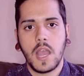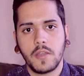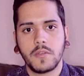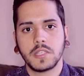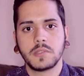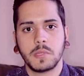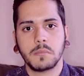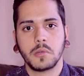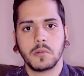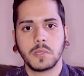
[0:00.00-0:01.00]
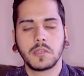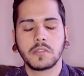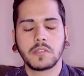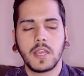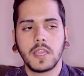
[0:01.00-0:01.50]
Irish people,
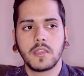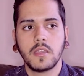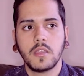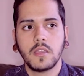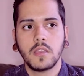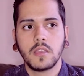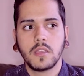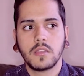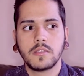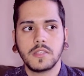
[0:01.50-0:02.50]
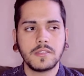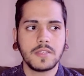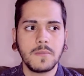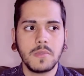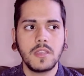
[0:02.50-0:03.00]
because like, since
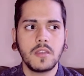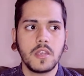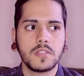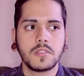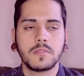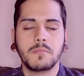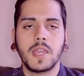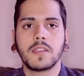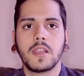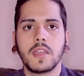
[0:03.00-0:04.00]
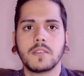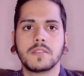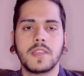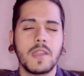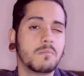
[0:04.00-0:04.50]
I'm here, I just met
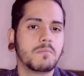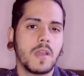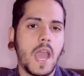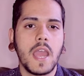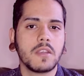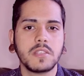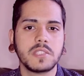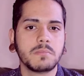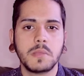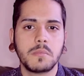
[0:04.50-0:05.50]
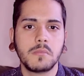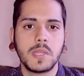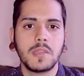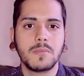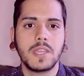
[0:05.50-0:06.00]
like 10 Irish people
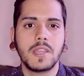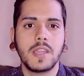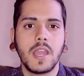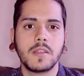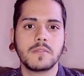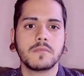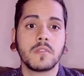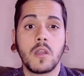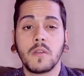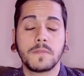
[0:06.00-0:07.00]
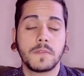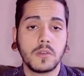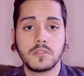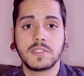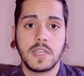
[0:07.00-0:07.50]
maybe, and of
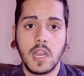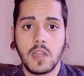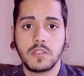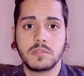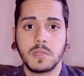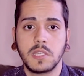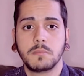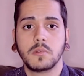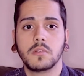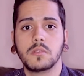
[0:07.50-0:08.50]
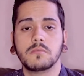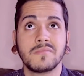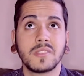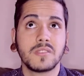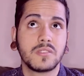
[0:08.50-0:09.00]
those 10 Irish people,
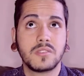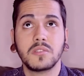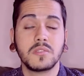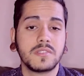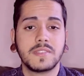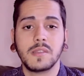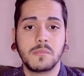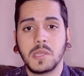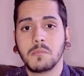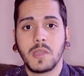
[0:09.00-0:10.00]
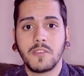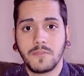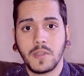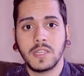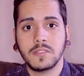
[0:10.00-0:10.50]
2 still being my
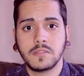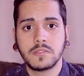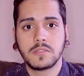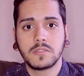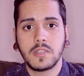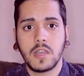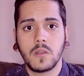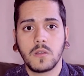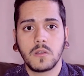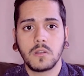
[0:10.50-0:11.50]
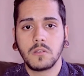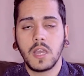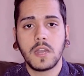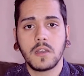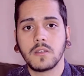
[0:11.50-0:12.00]
friends, or
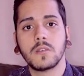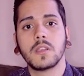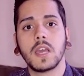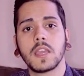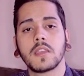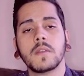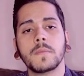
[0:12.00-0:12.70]
I don't know, like,